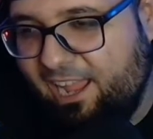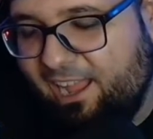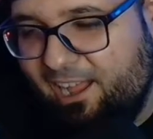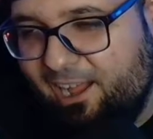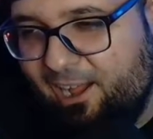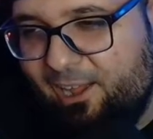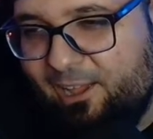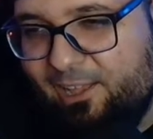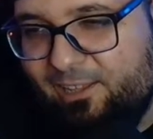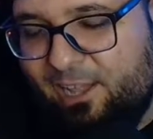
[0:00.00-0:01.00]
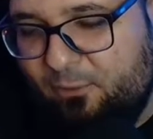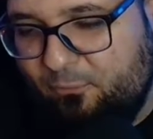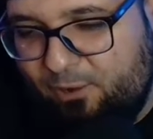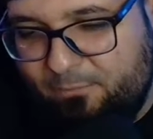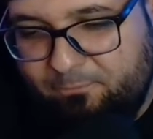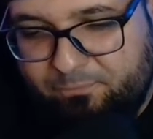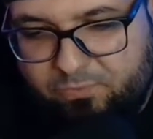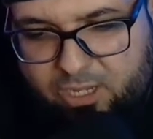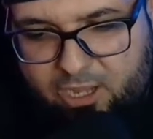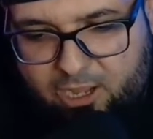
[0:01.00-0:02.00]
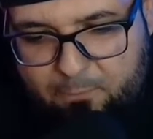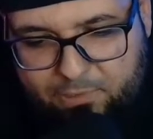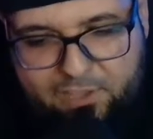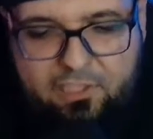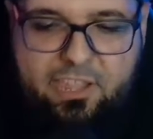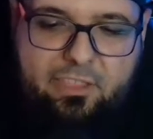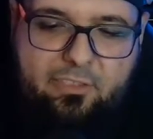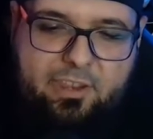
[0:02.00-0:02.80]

A lot of fun. But let's just get to the